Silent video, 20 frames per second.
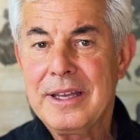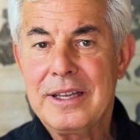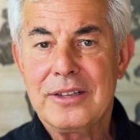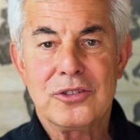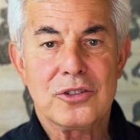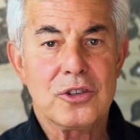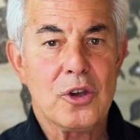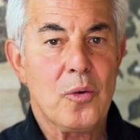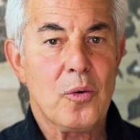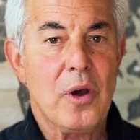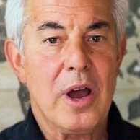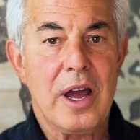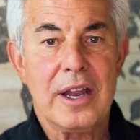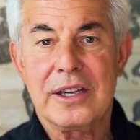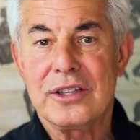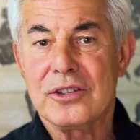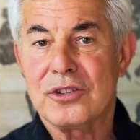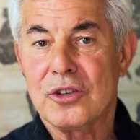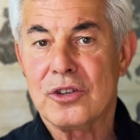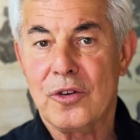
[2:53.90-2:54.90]
So on
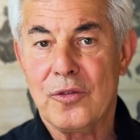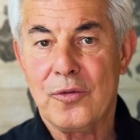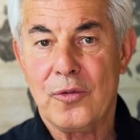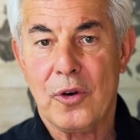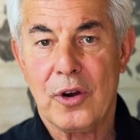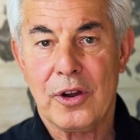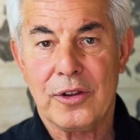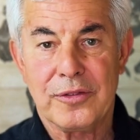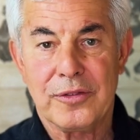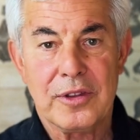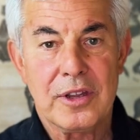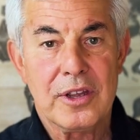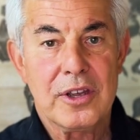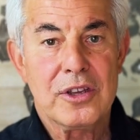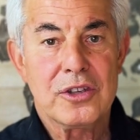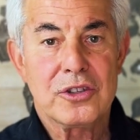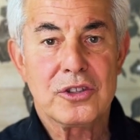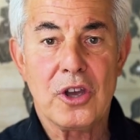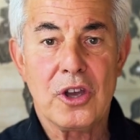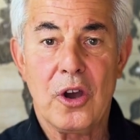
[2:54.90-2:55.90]
and so forth.
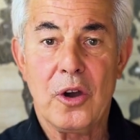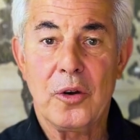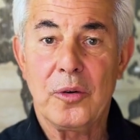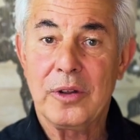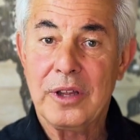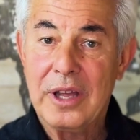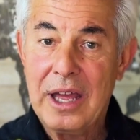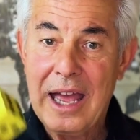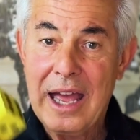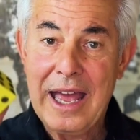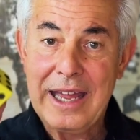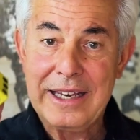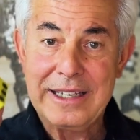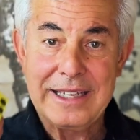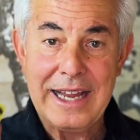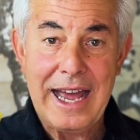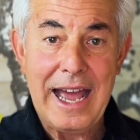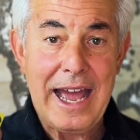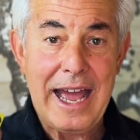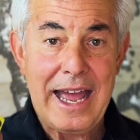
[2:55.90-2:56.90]
So a
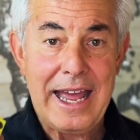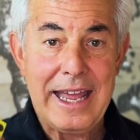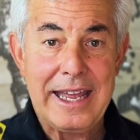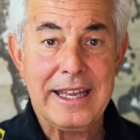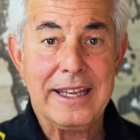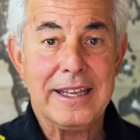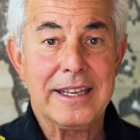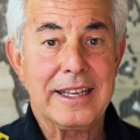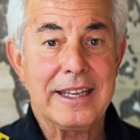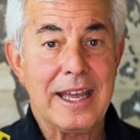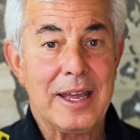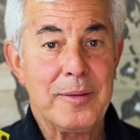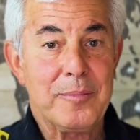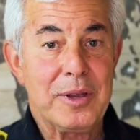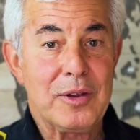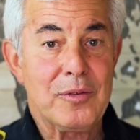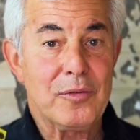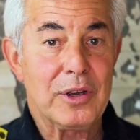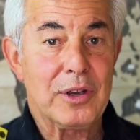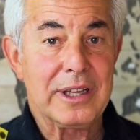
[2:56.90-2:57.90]
die can
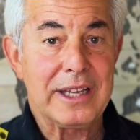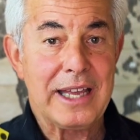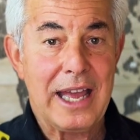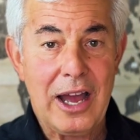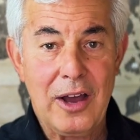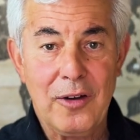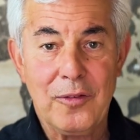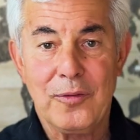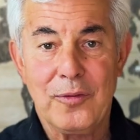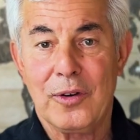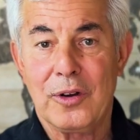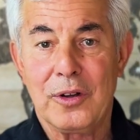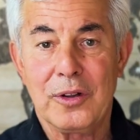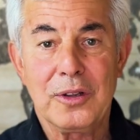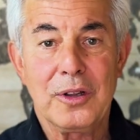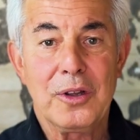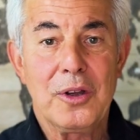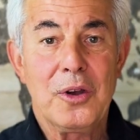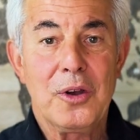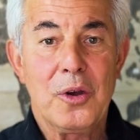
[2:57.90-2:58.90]
be really
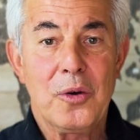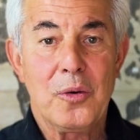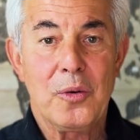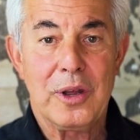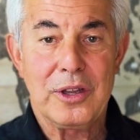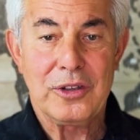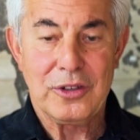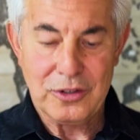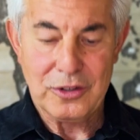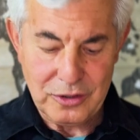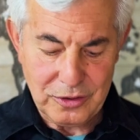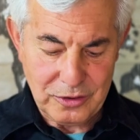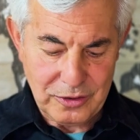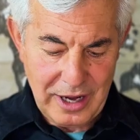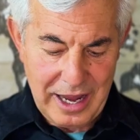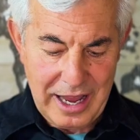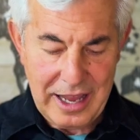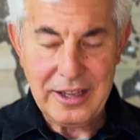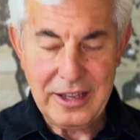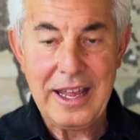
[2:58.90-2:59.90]
helpful when you
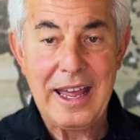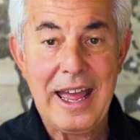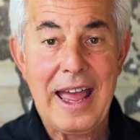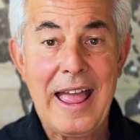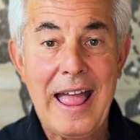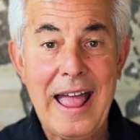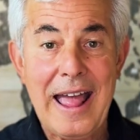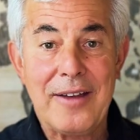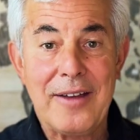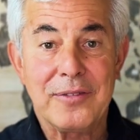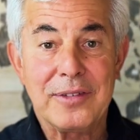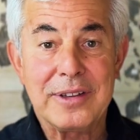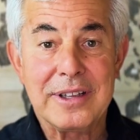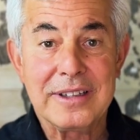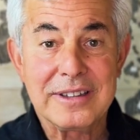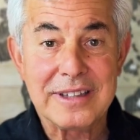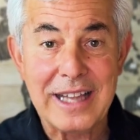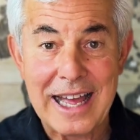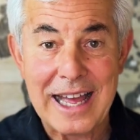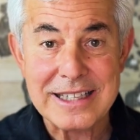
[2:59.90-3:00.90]
have
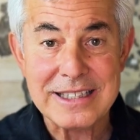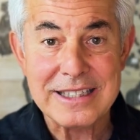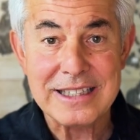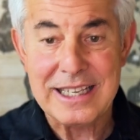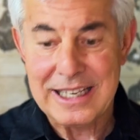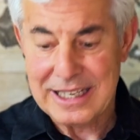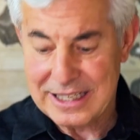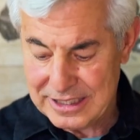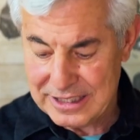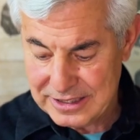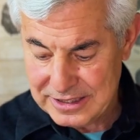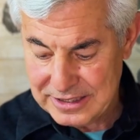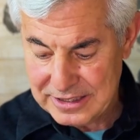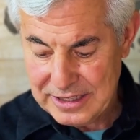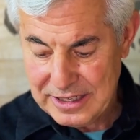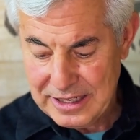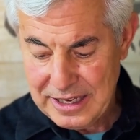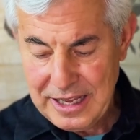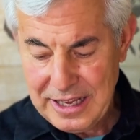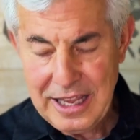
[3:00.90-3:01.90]
lots of kids
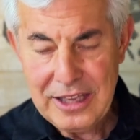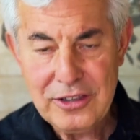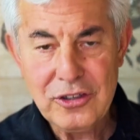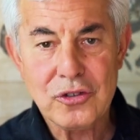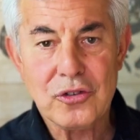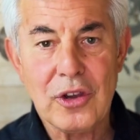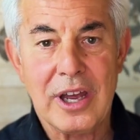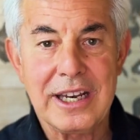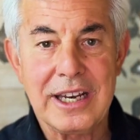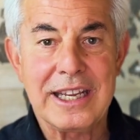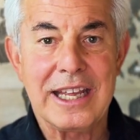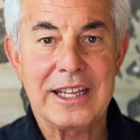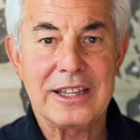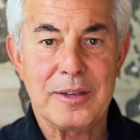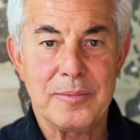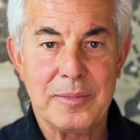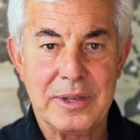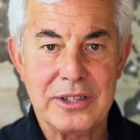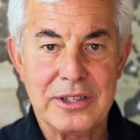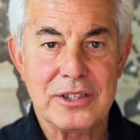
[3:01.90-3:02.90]
and you're trying to get
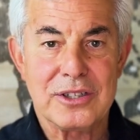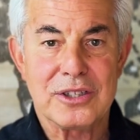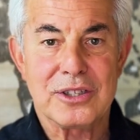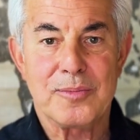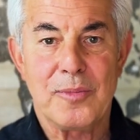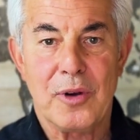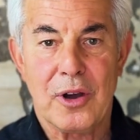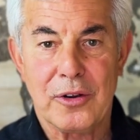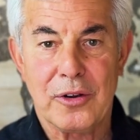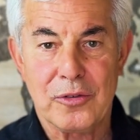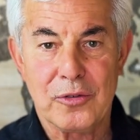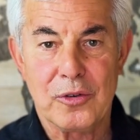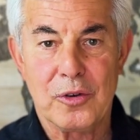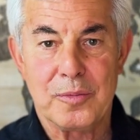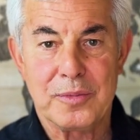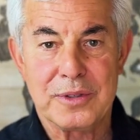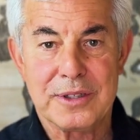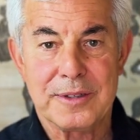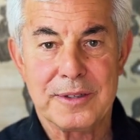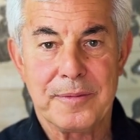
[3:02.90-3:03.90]
them into small
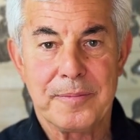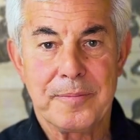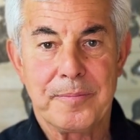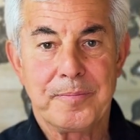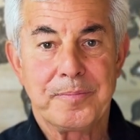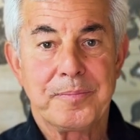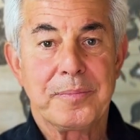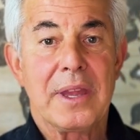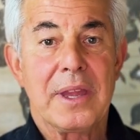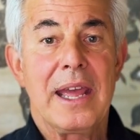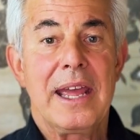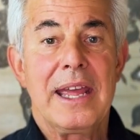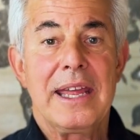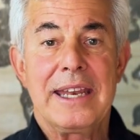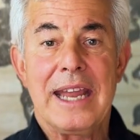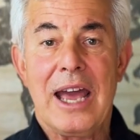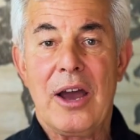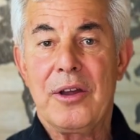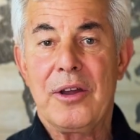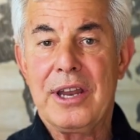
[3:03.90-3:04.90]
groups.
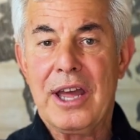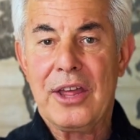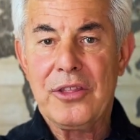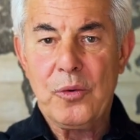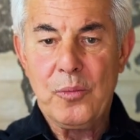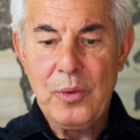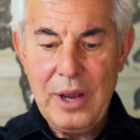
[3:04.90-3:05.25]
Now, another